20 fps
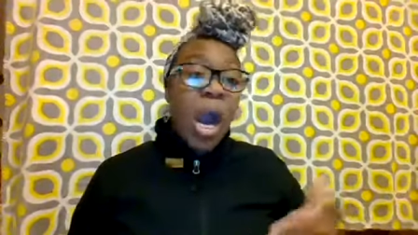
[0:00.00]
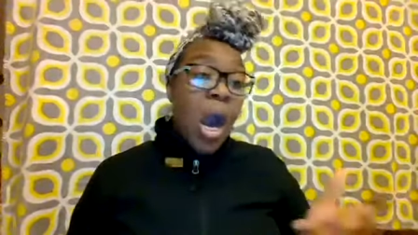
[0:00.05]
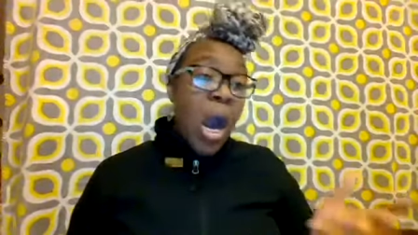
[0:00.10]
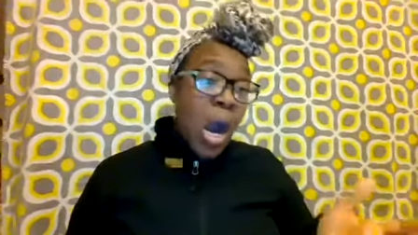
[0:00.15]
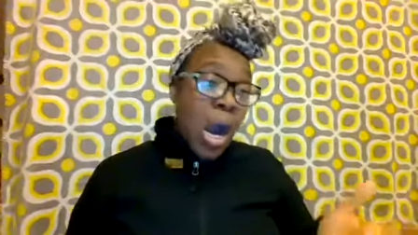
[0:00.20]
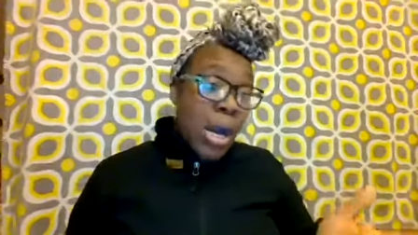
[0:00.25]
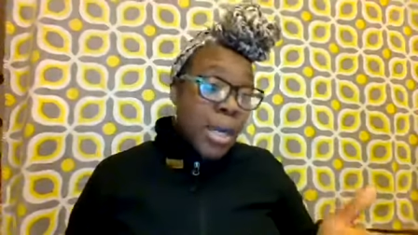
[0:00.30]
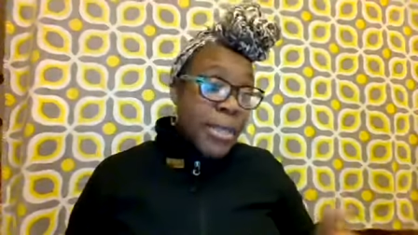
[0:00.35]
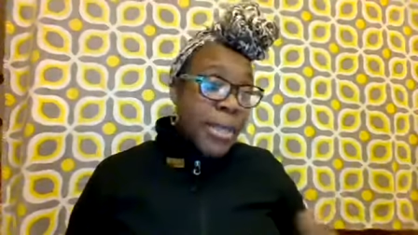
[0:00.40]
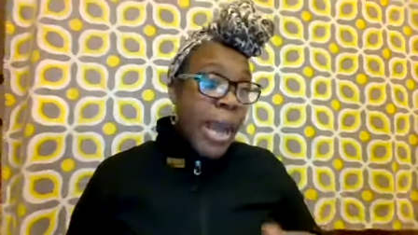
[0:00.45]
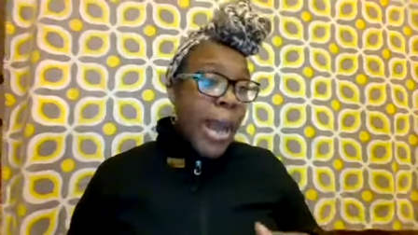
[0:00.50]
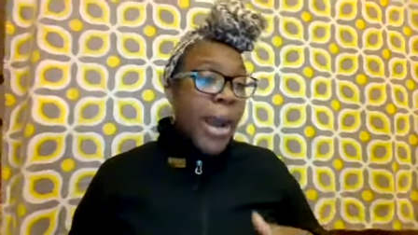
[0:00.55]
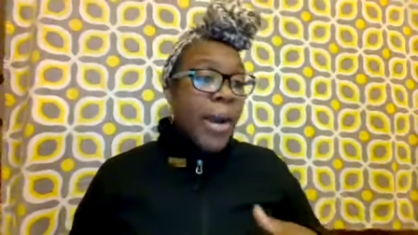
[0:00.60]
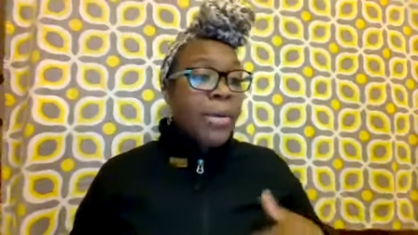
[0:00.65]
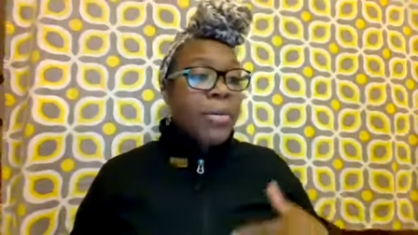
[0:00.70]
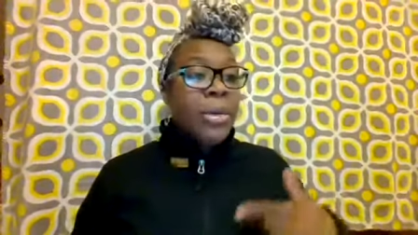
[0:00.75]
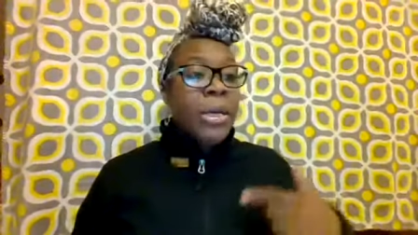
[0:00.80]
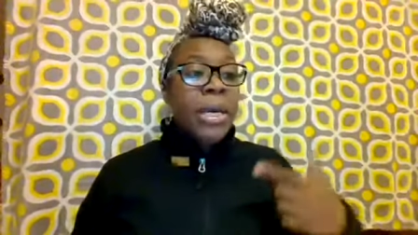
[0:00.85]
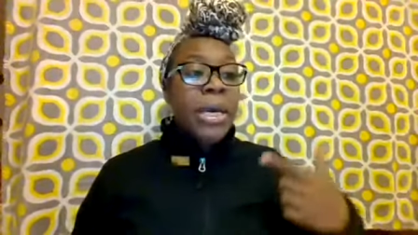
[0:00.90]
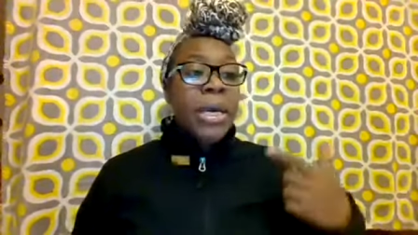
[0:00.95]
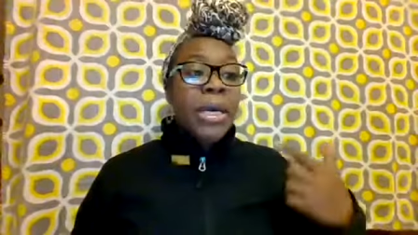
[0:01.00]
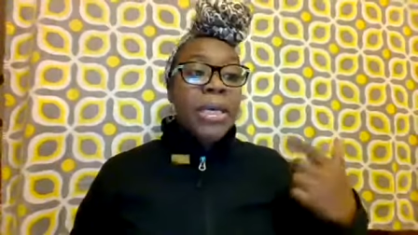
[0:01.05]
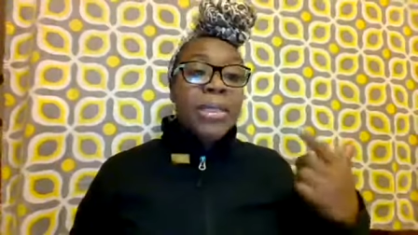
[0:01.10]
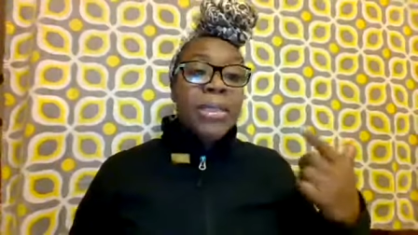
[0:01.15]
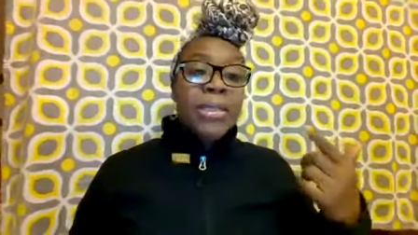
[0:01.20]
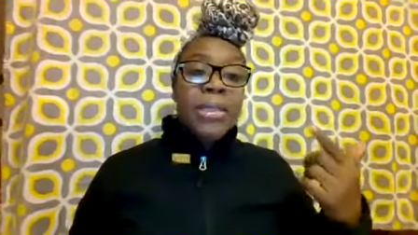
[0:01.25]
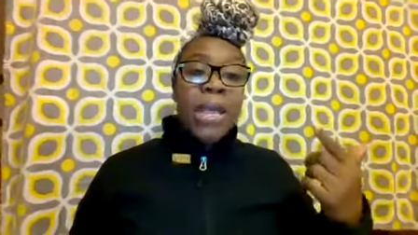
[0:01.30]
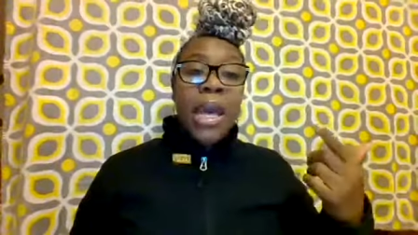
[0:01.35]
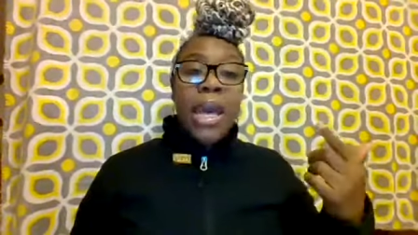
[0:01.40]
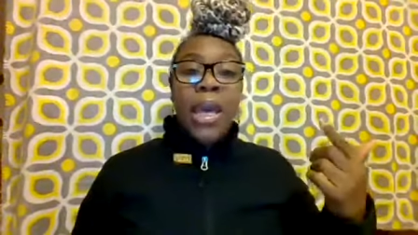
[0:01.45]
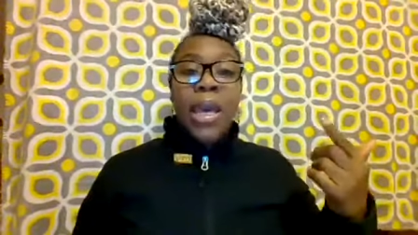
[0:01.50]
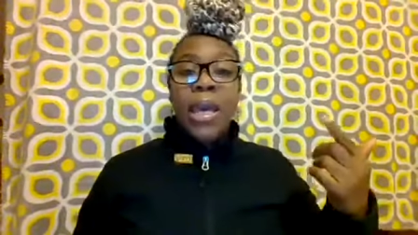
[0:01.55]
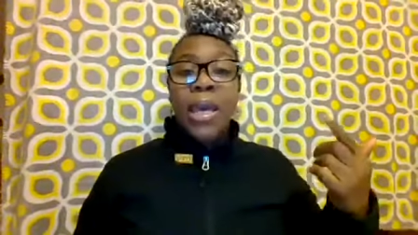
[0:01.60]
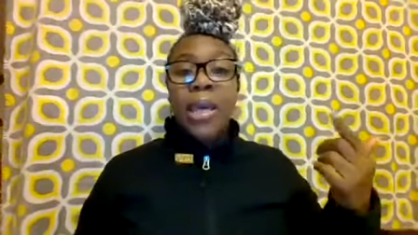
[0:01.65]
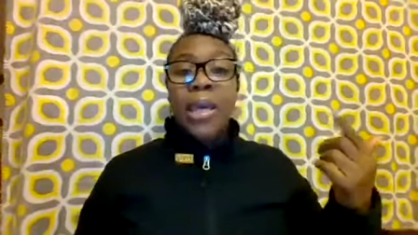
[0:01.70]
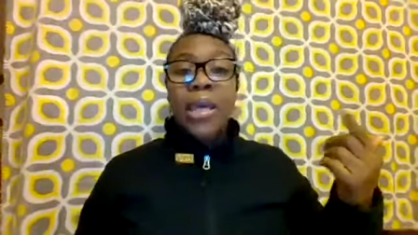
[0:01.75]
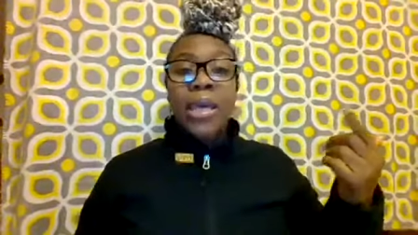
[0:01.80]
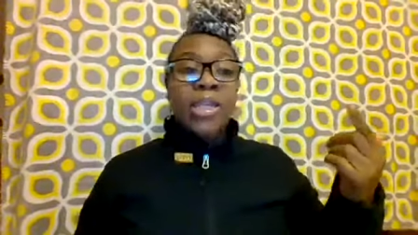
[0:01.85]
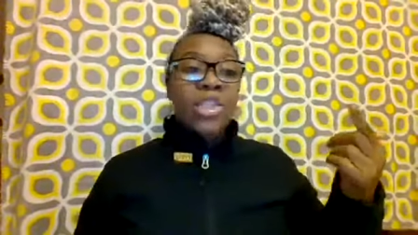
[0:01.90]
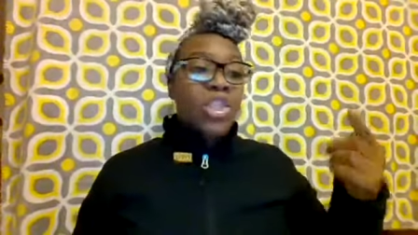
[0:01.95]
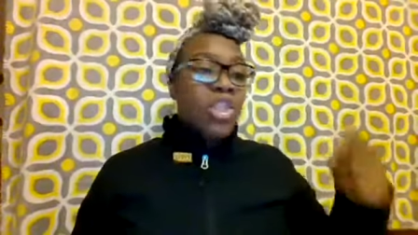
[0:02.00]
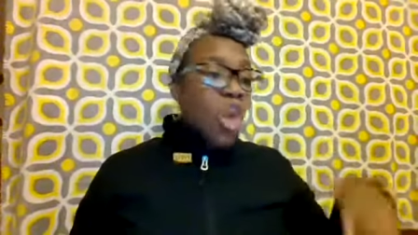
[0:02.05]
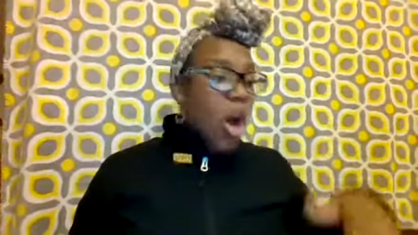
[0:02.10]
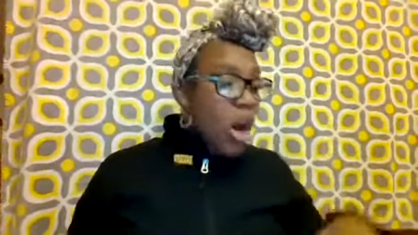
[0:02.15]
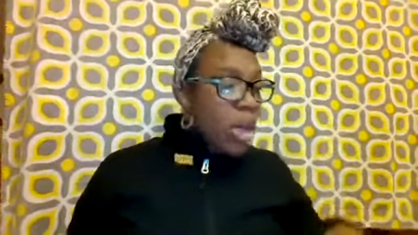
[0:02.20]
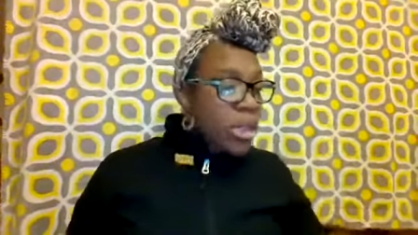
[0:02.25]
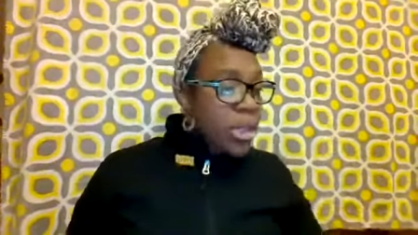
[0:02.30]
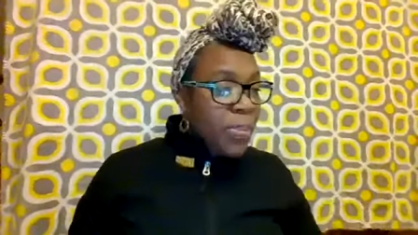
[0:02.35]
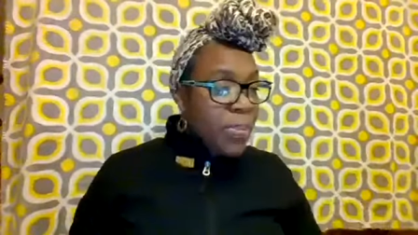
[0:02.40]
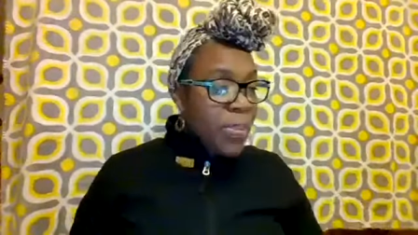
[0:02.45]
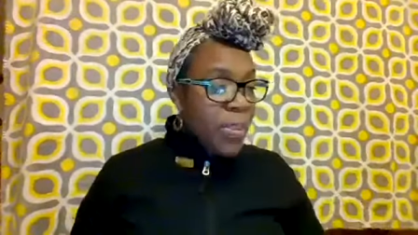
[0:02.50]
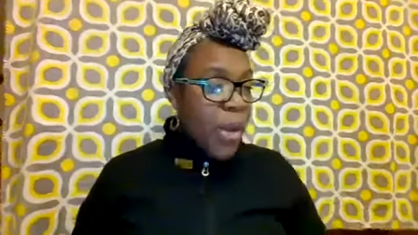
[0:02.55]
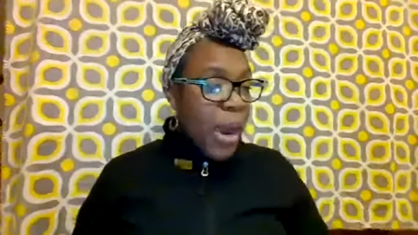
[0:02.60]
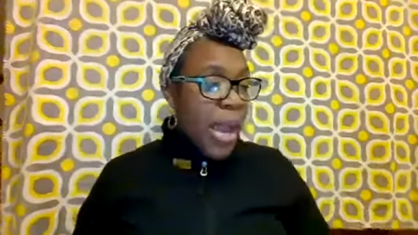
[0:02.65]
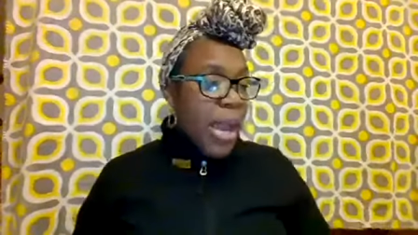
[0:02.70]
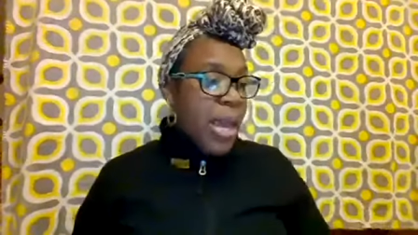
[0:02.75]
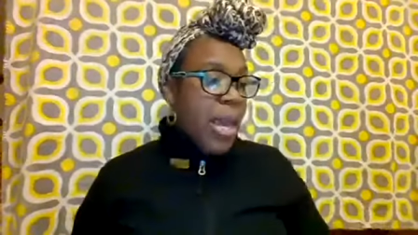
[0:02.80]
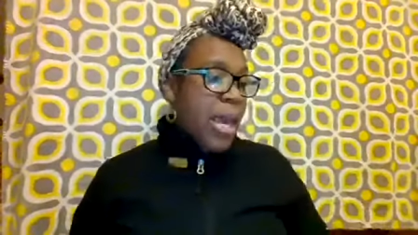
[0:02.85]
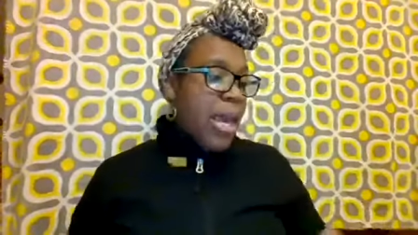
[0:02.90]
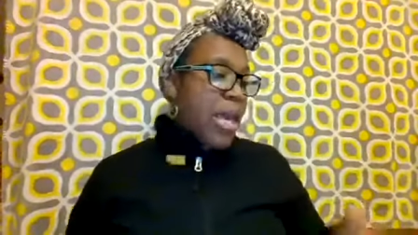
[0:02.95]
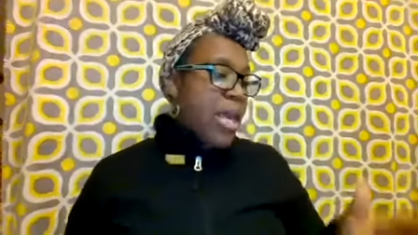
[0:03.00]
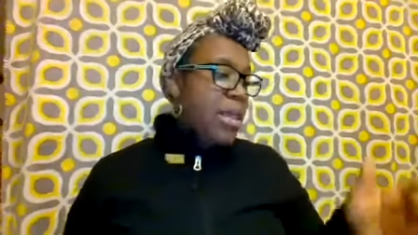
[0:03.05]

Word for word: hunt down they stalk the prey